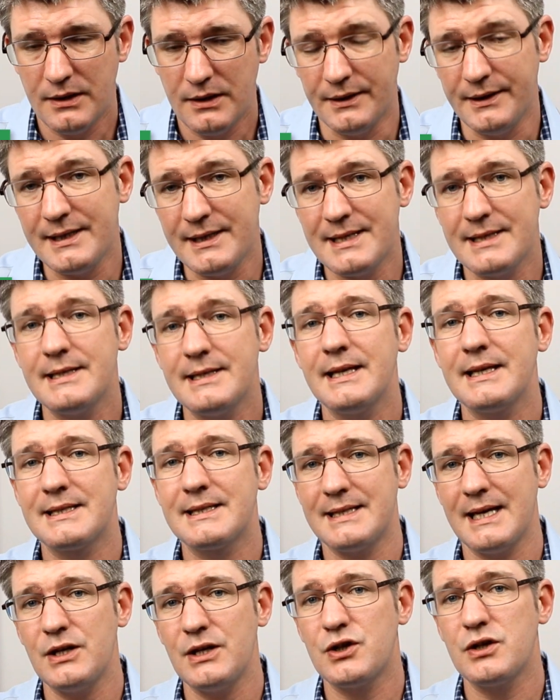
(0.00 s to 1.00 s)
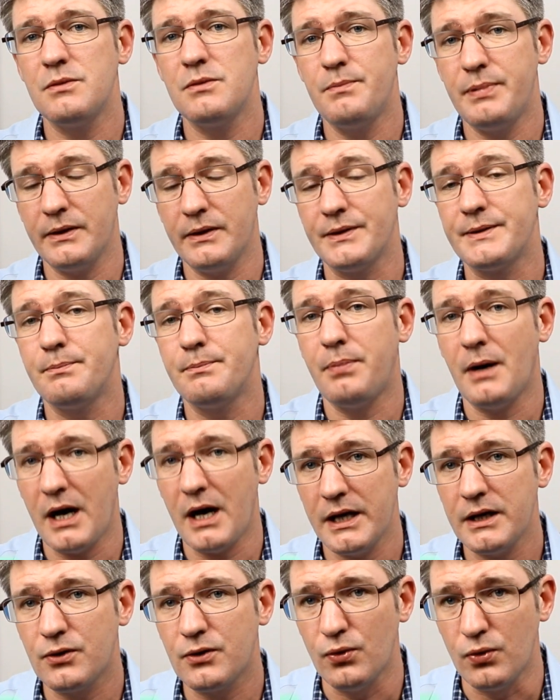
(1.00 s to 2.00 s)
Now, this is an extension built
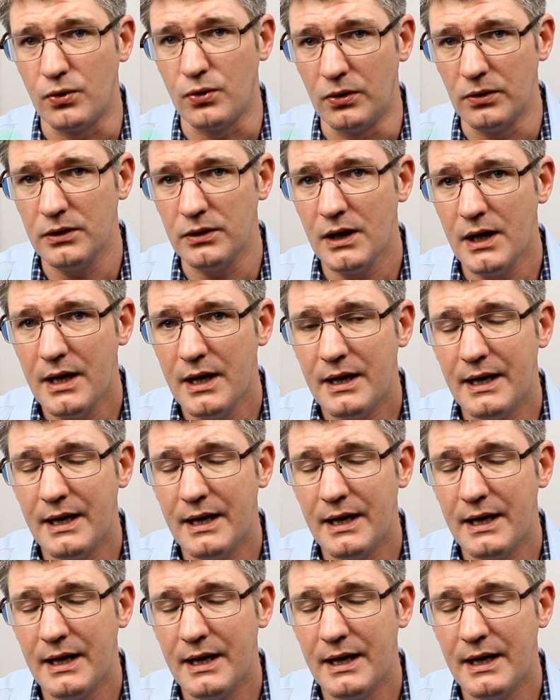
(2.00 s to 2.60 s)
by Google,